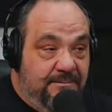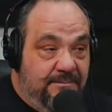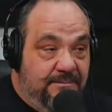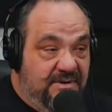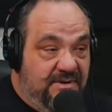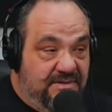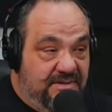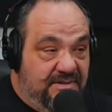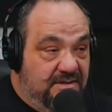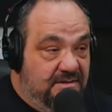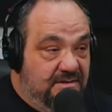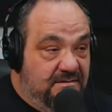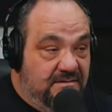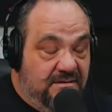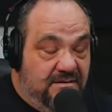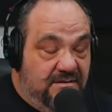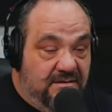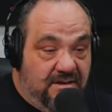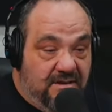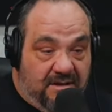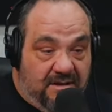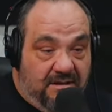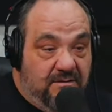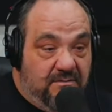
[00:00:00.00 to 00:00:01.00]
But the
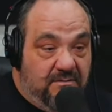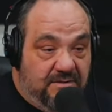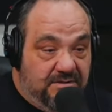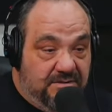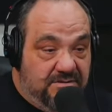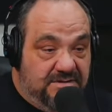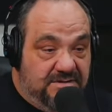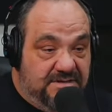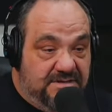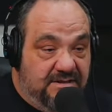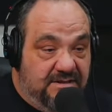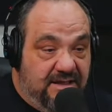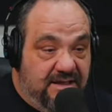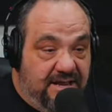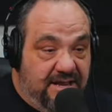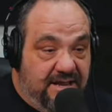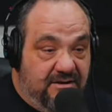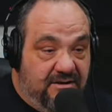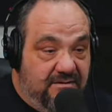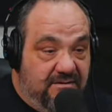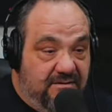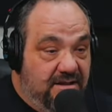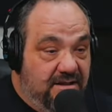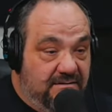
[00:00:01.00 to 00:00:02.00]
good ones are still hanging
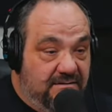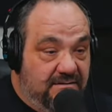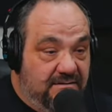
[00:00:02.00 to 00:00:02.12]
around.